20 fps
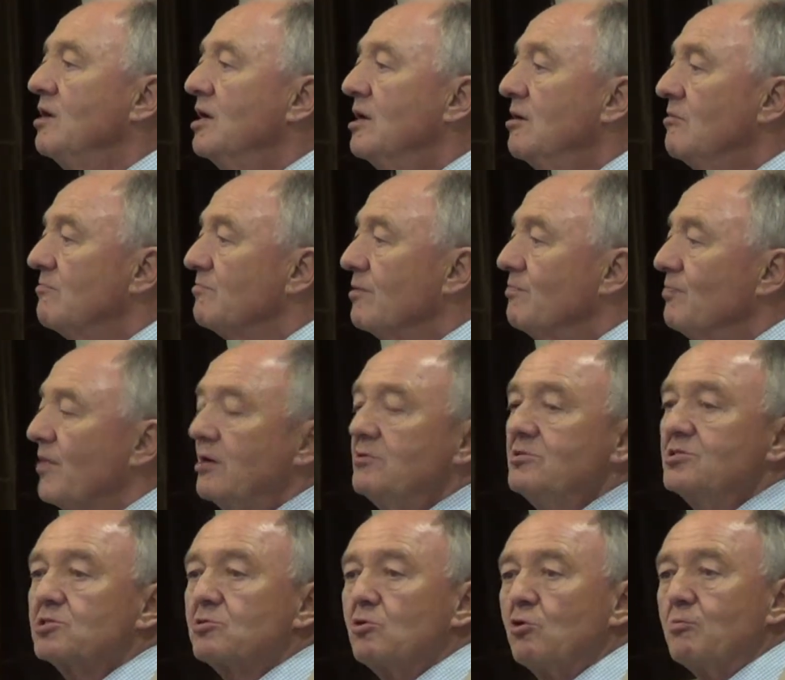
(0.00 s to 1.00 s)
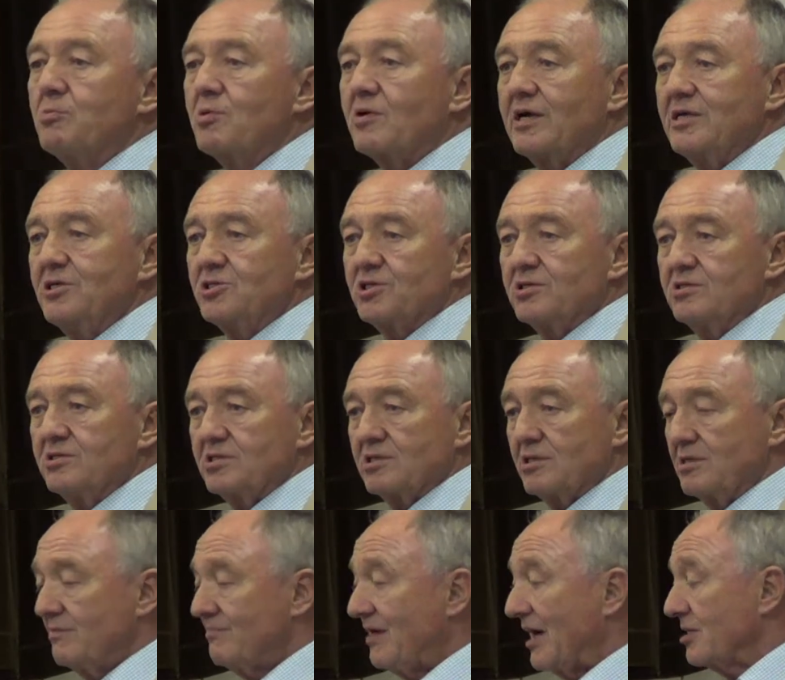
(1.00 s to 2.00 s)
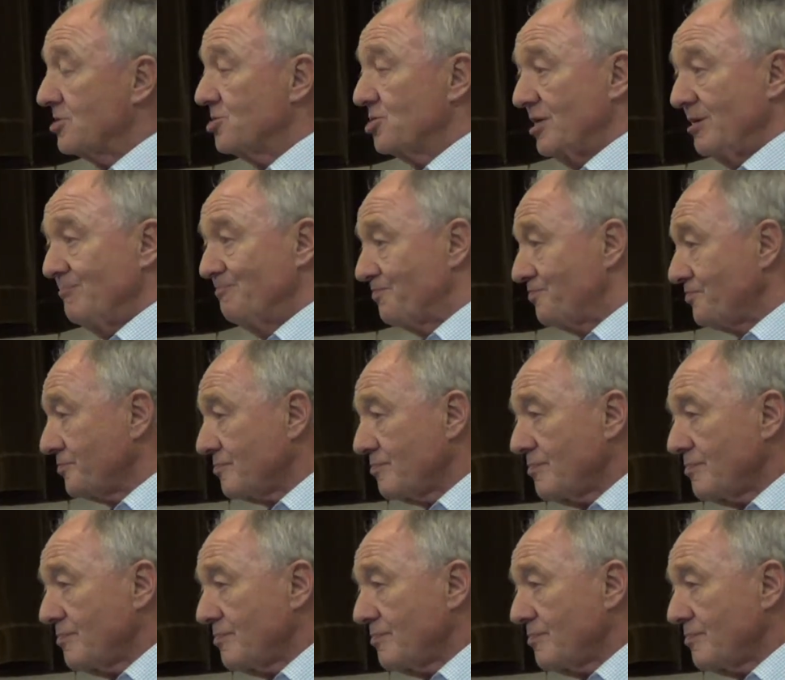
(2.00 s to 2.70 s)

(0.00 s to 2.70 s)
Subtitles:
from those corporations that have actually